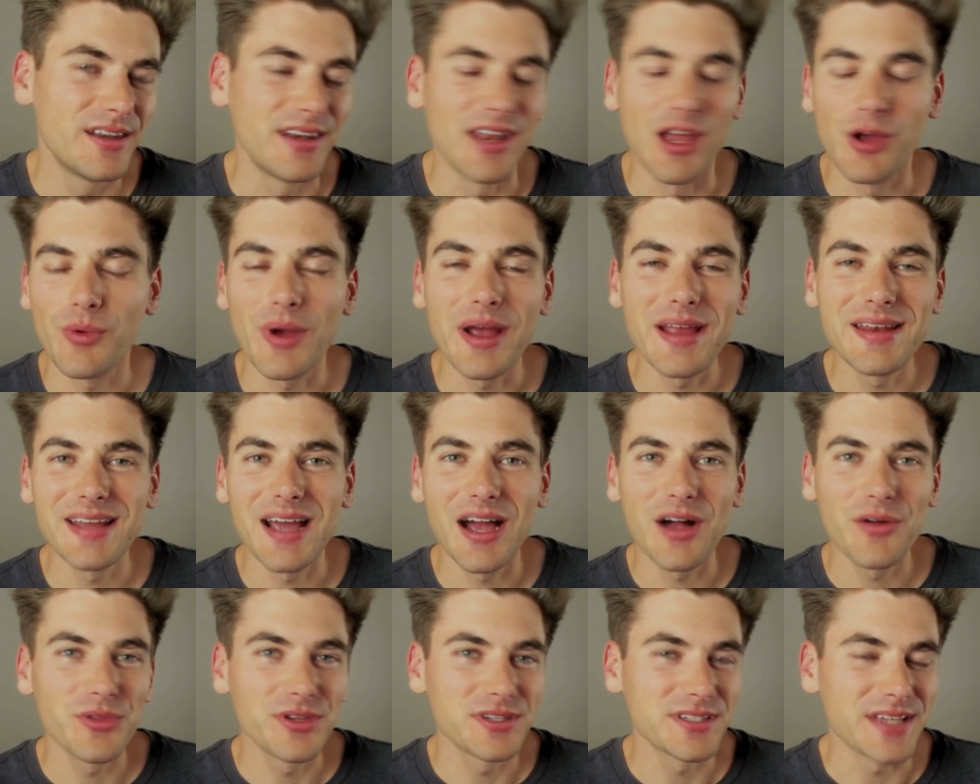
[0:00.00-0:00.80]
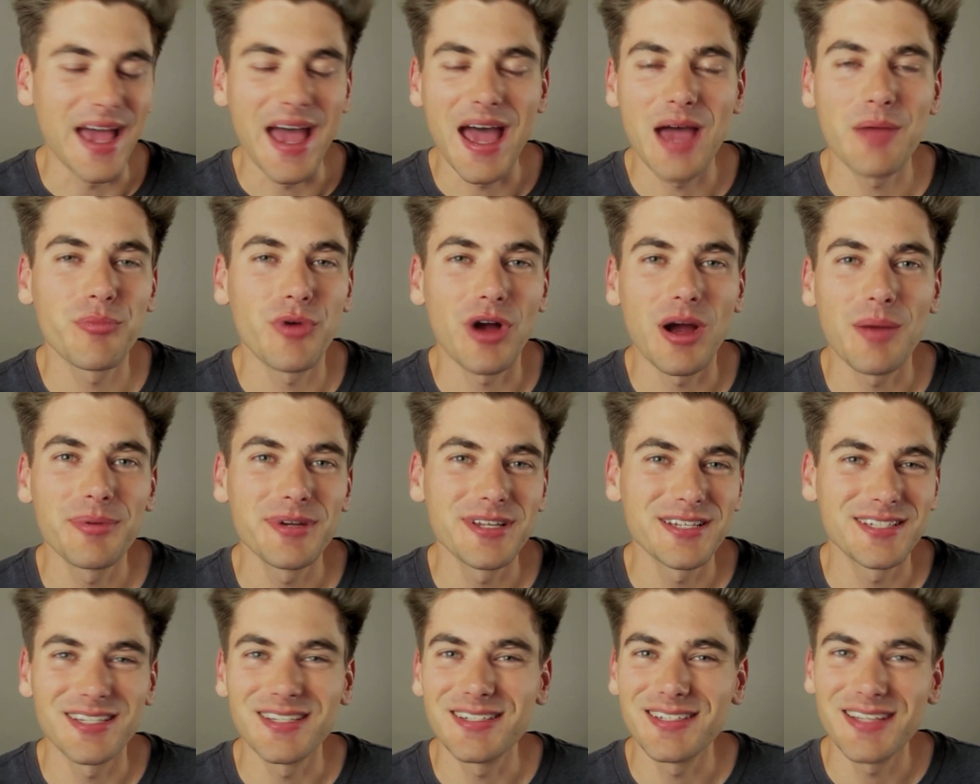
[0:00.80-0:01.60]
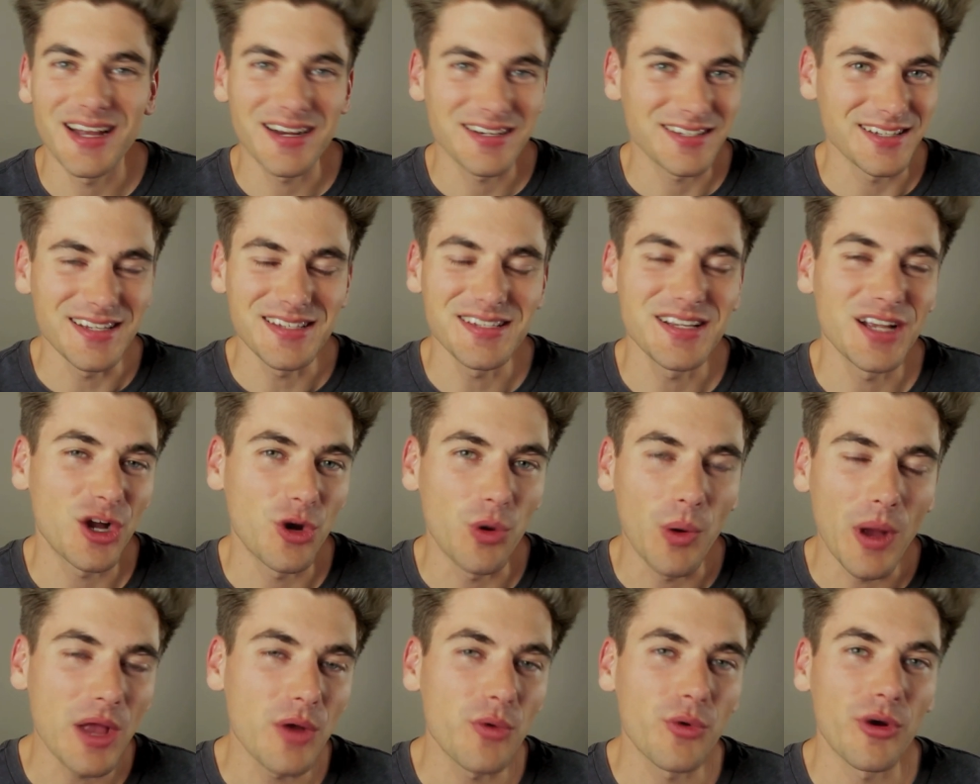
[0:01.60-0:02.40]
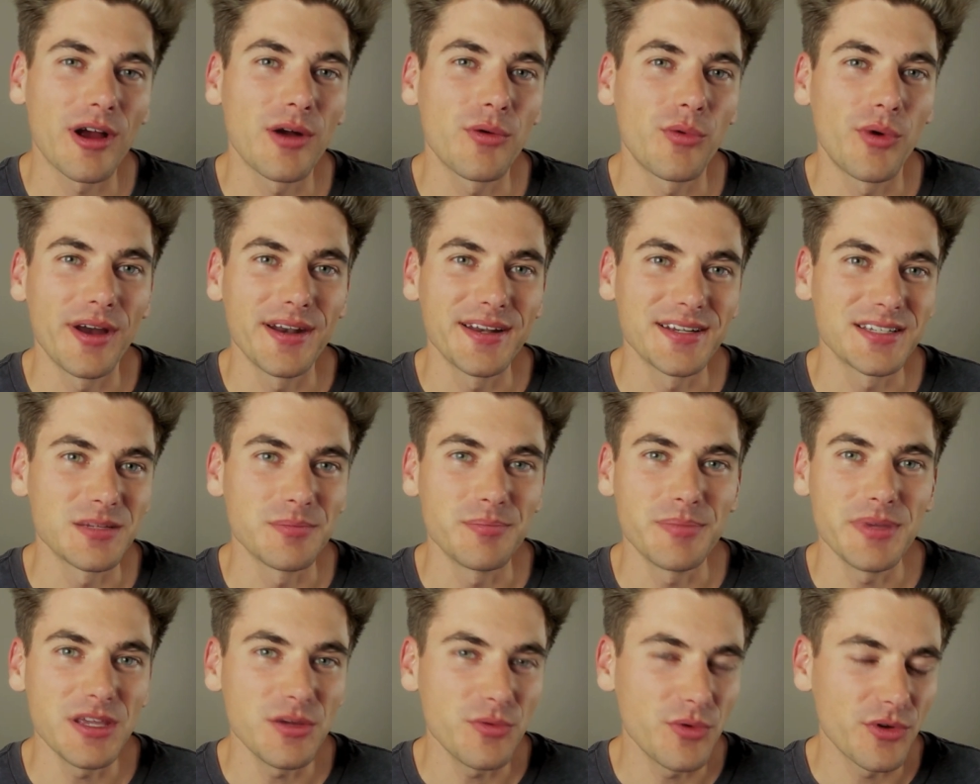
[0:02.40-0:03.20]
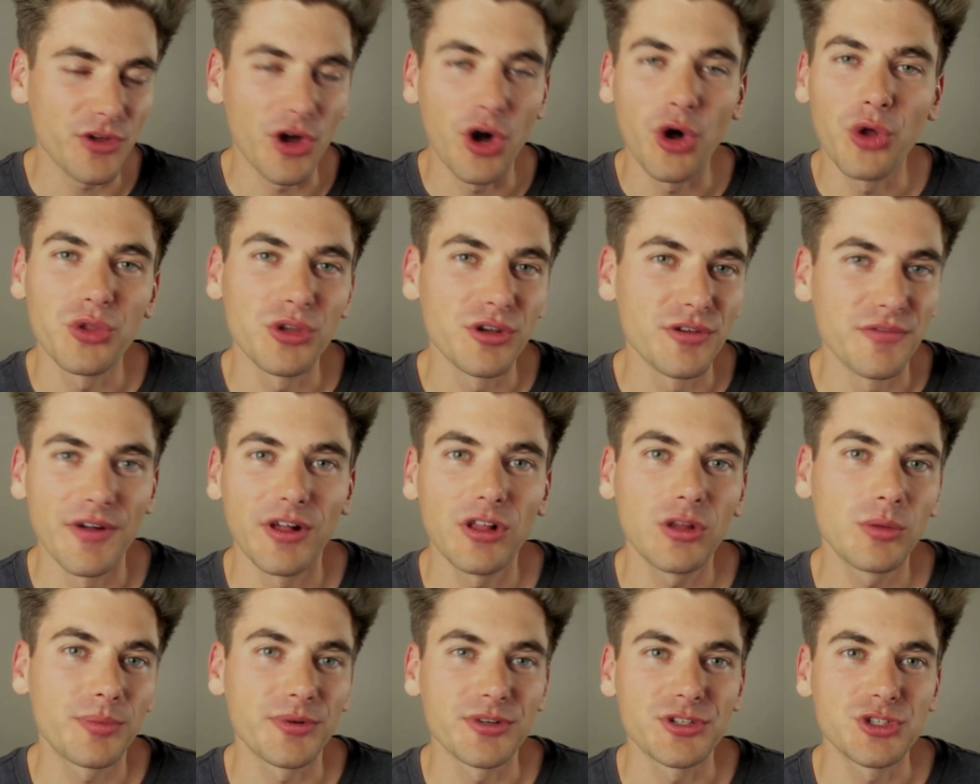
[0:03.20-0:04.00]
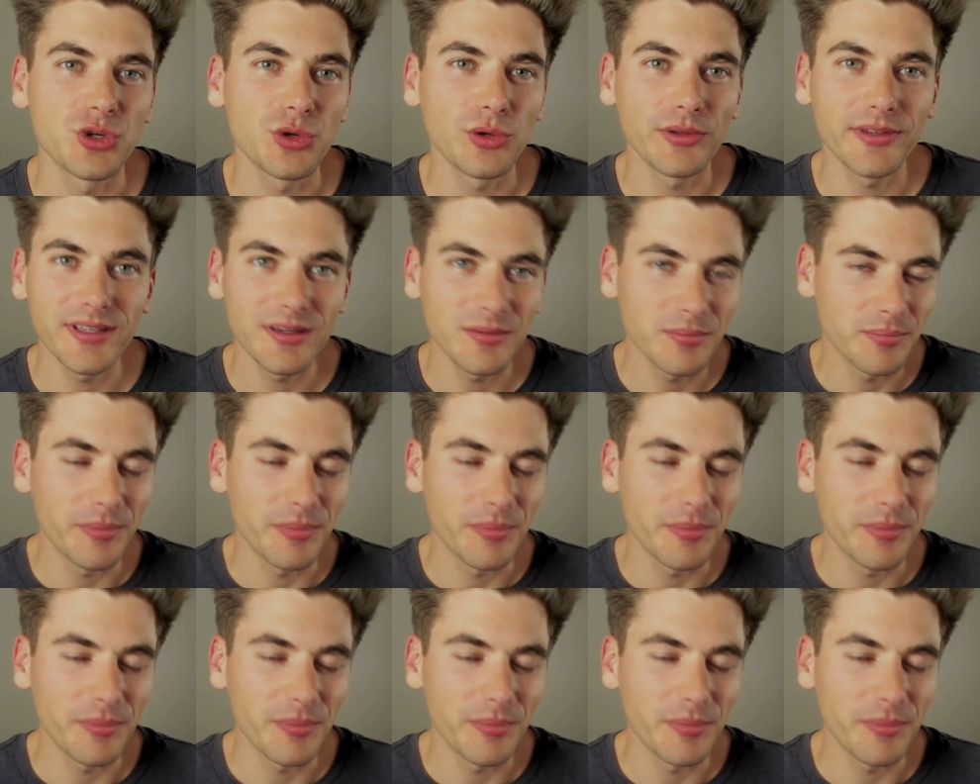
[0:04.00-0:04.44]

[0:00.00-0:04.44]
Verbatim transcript: Now right now this at property syntax isn't quite where I want it to be with all the developer tooling,